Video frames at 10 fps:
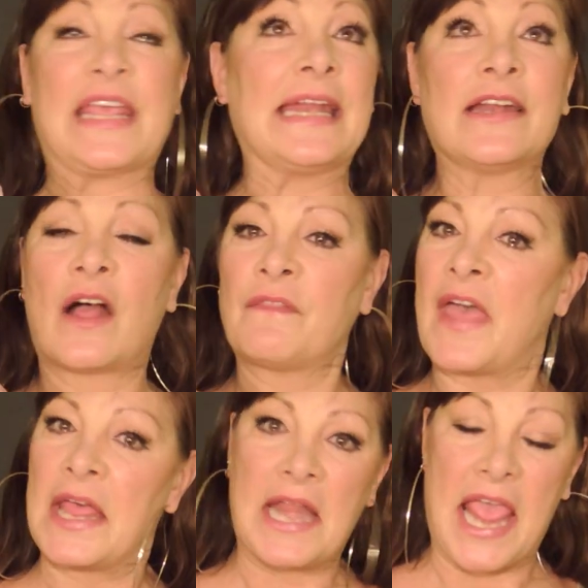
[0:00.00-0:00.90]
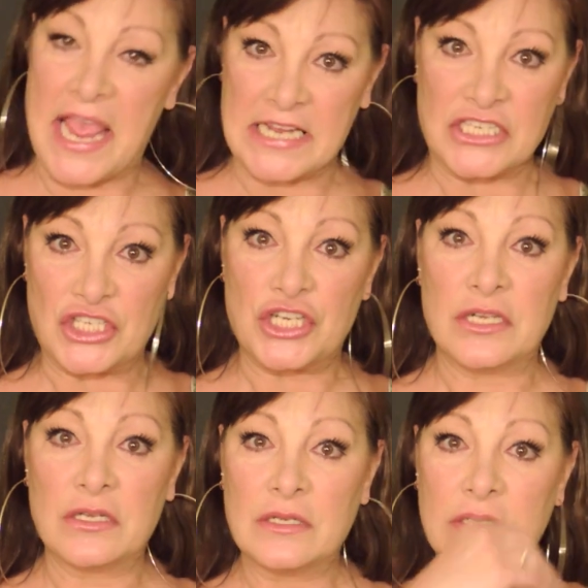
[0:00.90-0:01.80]
getting on that
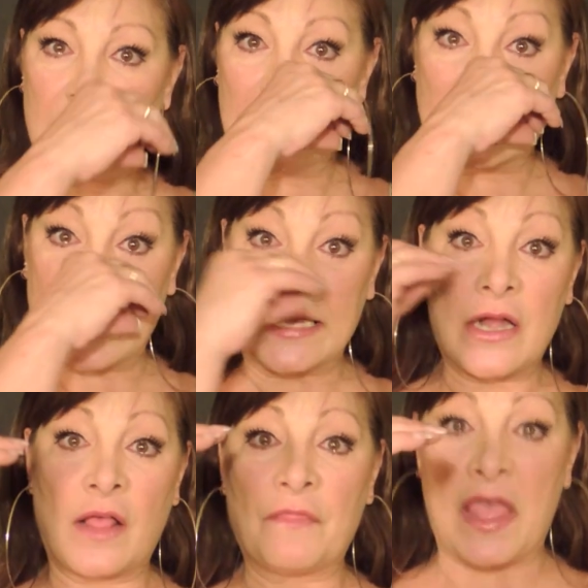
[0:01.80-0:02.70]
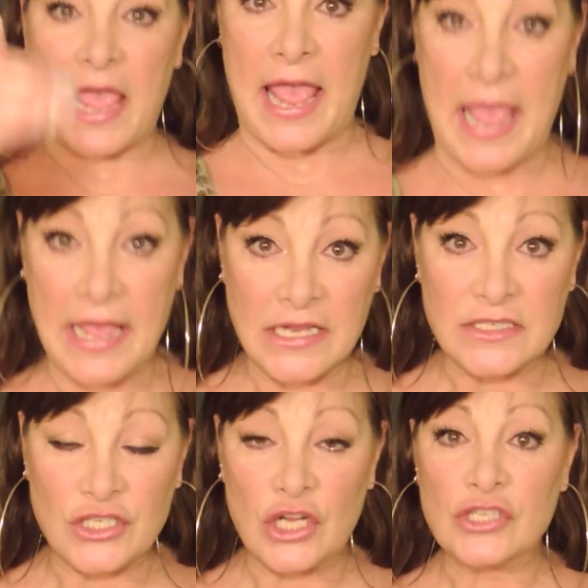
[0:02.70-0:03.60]
edge, getting on the
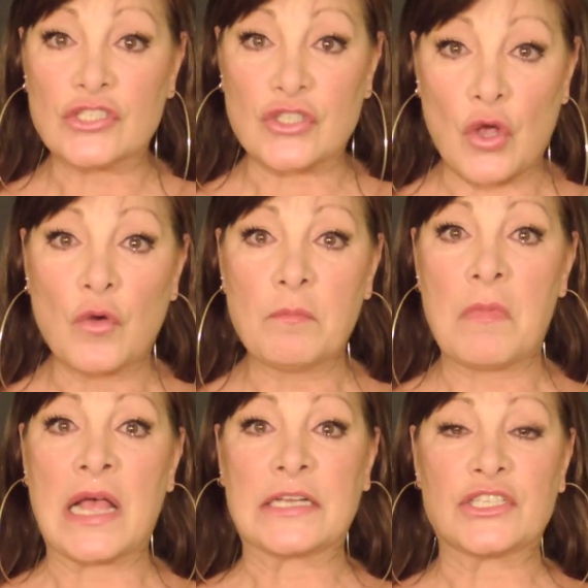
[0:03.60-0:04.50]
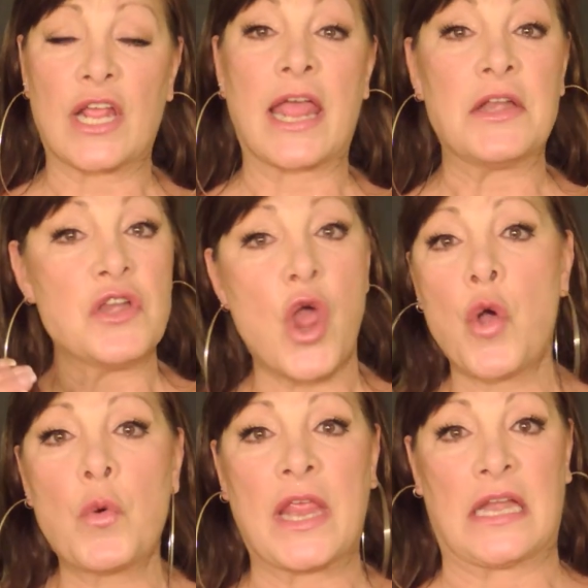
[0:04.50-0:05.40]
edge so much and
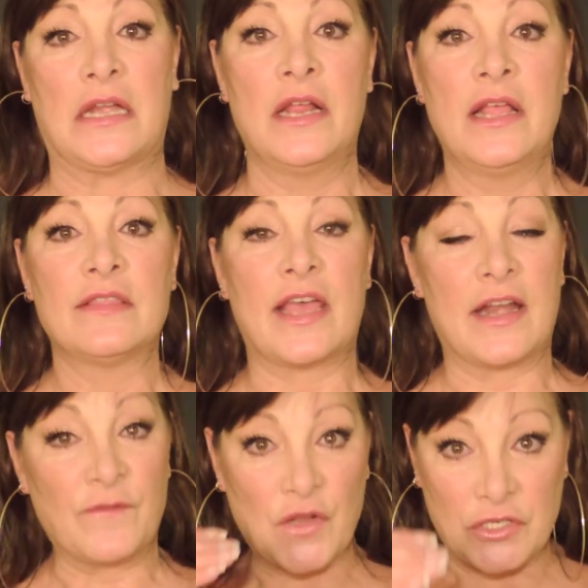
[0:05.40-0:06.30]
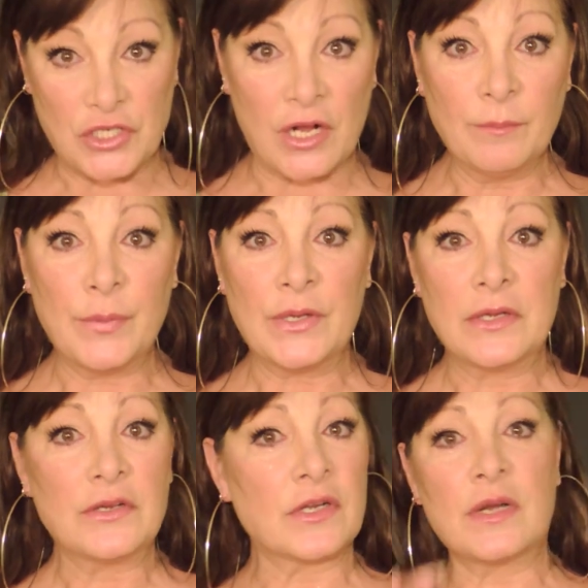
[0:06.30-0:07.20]
knowing that if you jump,
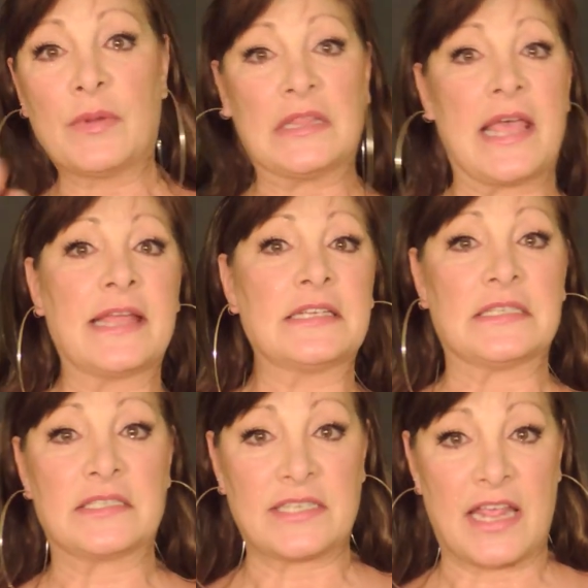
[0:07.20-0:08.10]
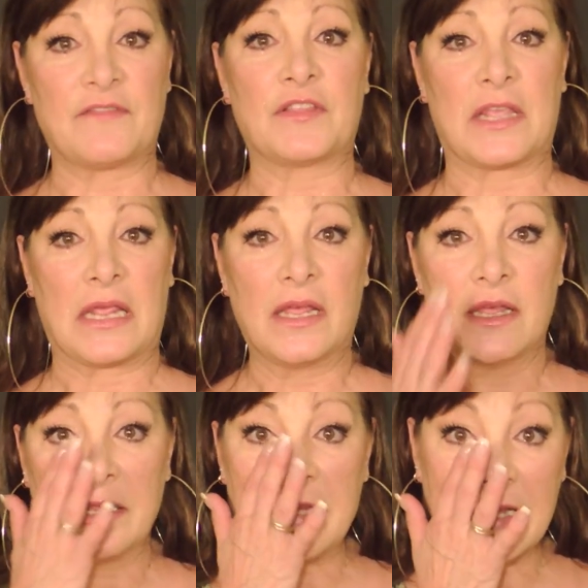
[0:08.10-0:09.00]
you're going to be landing safely.
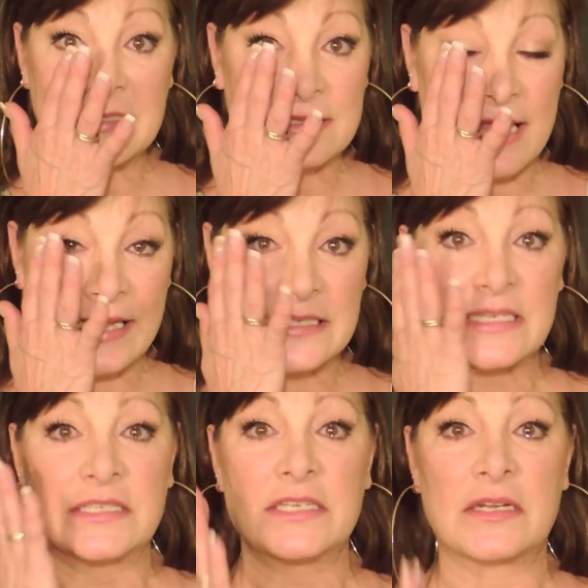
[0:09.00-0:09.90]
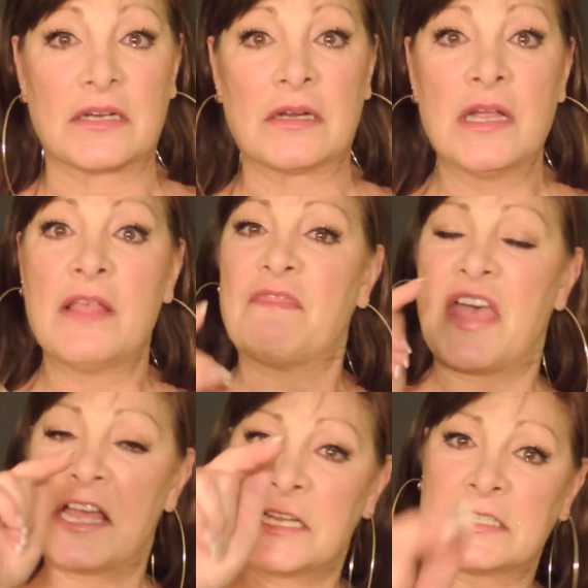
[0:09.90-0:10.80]
Yes, that is a tear.
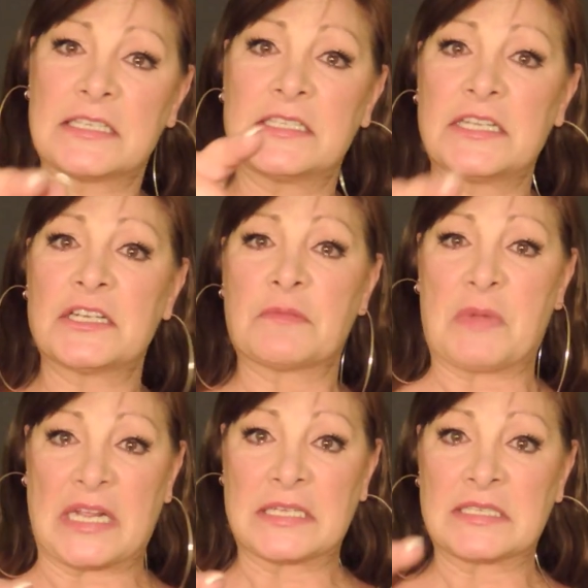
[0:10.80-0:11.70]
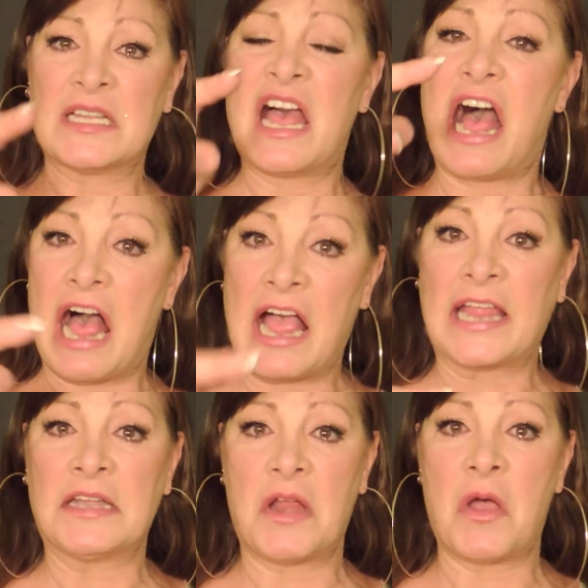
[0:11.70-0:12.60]
That is a tear because
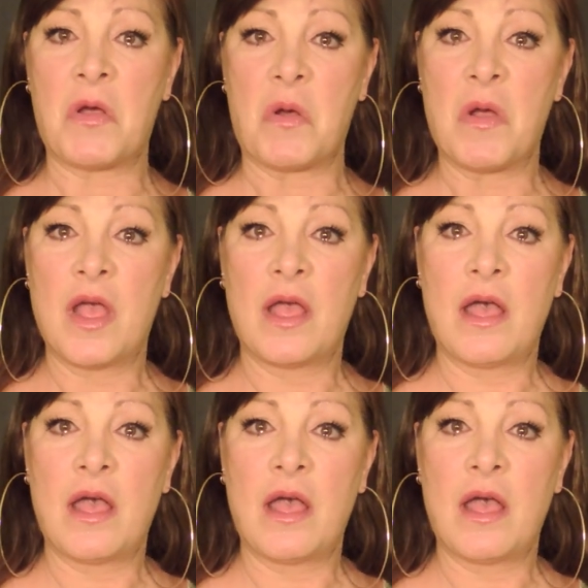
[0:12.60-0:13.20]
I know